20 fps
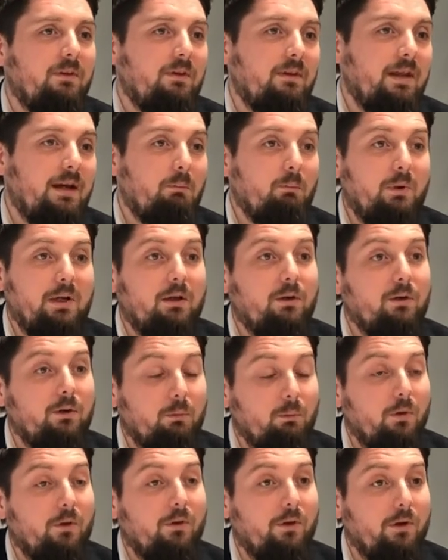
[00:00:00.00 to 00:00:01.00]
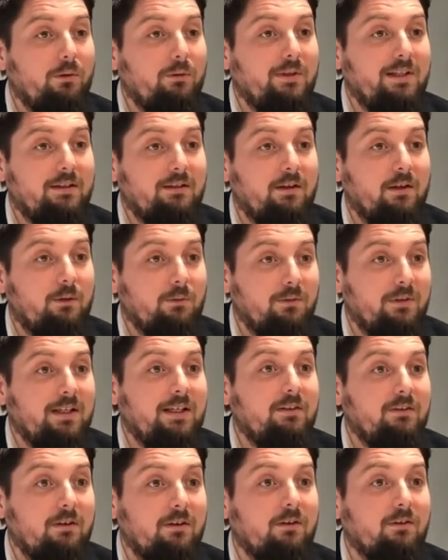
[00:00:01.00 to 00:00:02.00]
then we look at what those
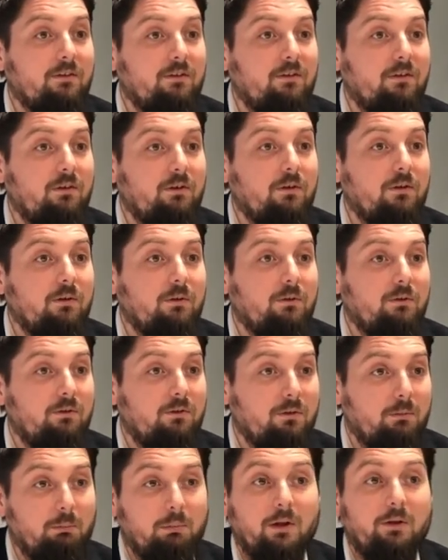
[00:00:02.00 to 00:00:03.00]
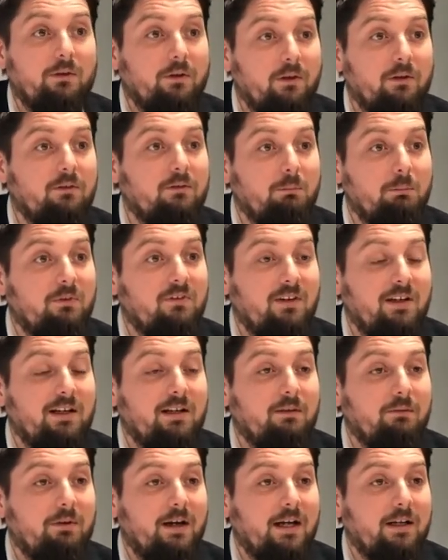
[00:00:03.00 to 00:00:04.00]
needs are to plug those
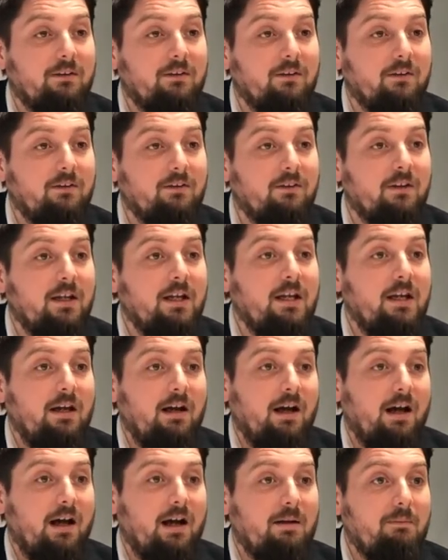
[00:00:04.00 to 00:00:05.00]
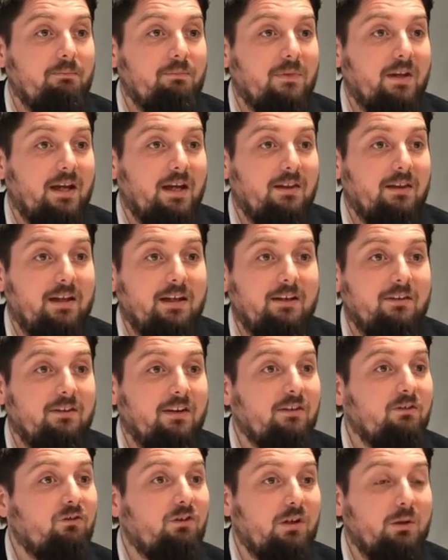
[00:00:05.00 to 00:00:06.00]
particular factors. And then
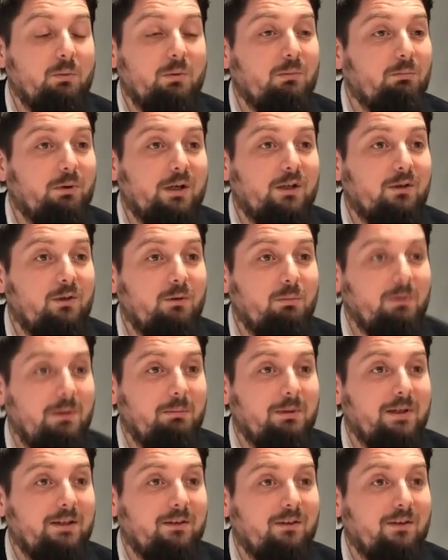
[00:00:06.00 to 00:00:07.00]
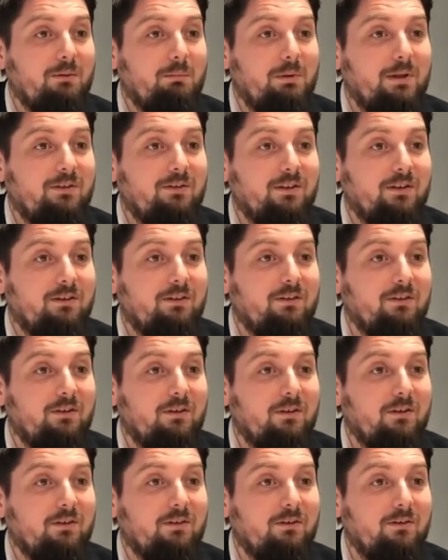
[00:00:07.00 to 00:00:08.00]
essentially we bring new people into the business
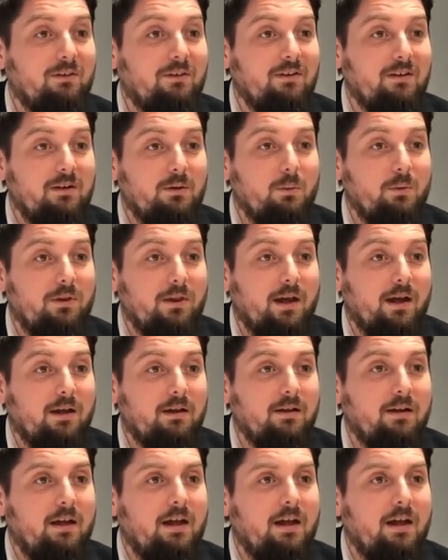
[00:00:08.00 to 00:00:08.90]
to deal with that.